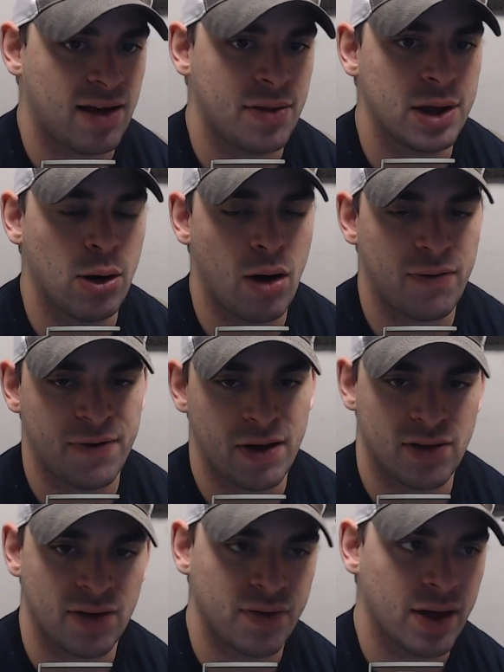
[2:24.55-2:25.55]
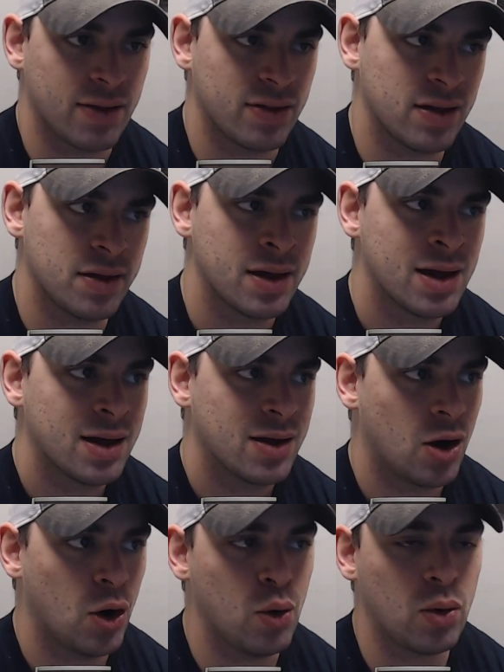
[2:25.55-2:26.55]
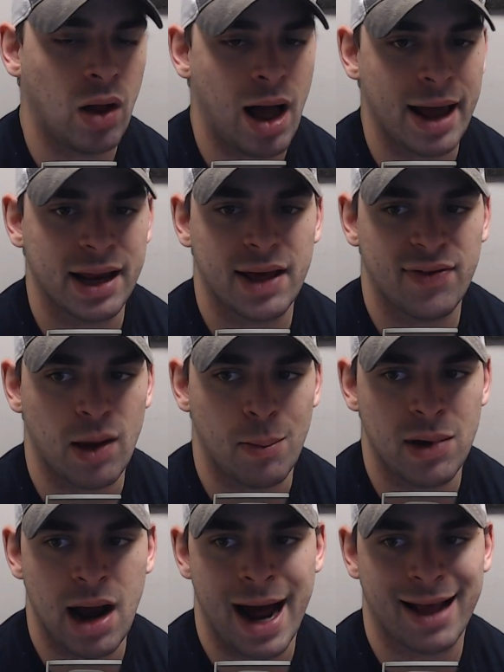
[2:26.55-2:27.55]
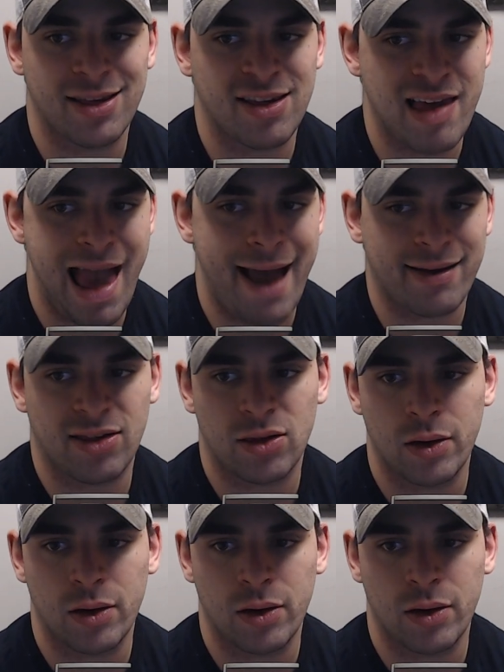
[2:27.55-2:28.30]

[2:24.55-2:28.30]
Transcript: On the offensive end, the O-line gives up 9 sacks.